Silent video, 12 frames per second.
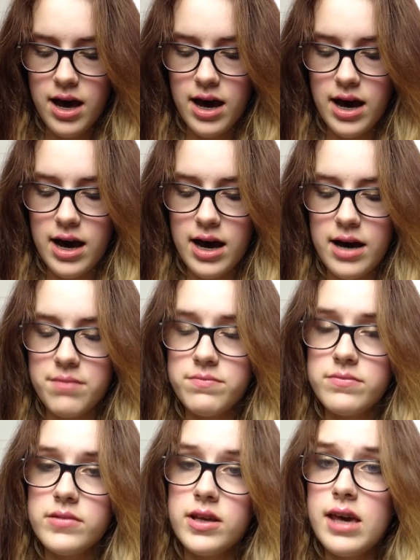
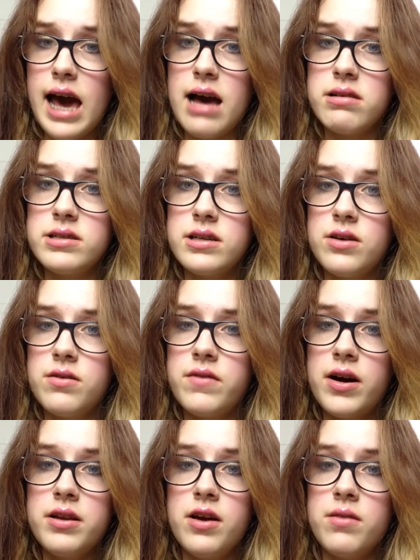So if
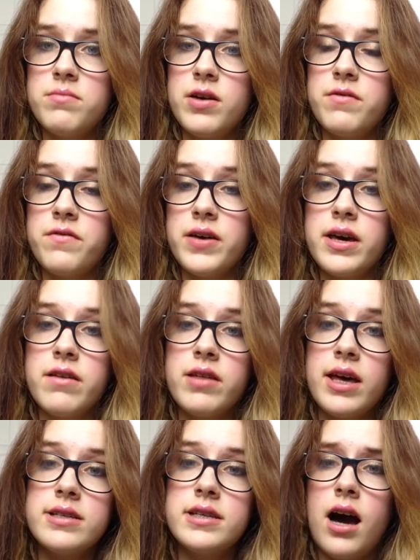I know I'm overthinking
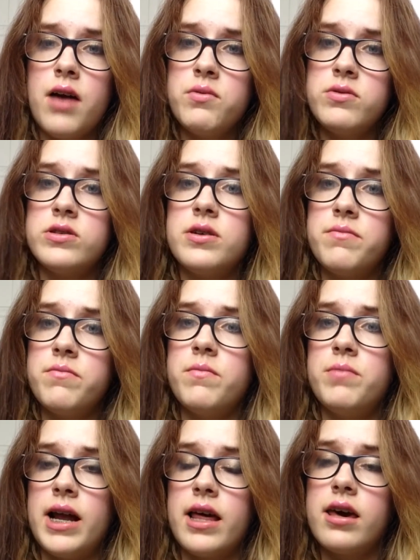things, I will stop
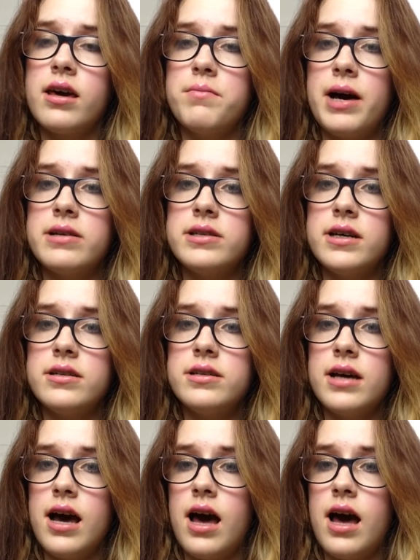panicking about it.